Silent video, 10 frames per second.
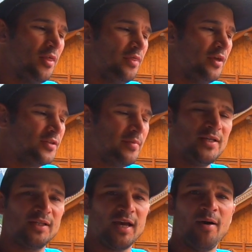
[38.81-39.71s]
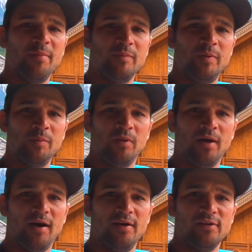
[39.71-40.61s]
It's amazing how many people
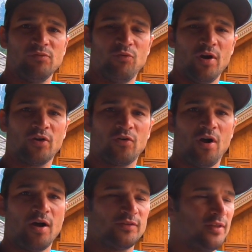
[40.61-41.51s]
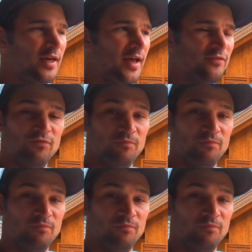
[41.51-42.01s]
I run across that have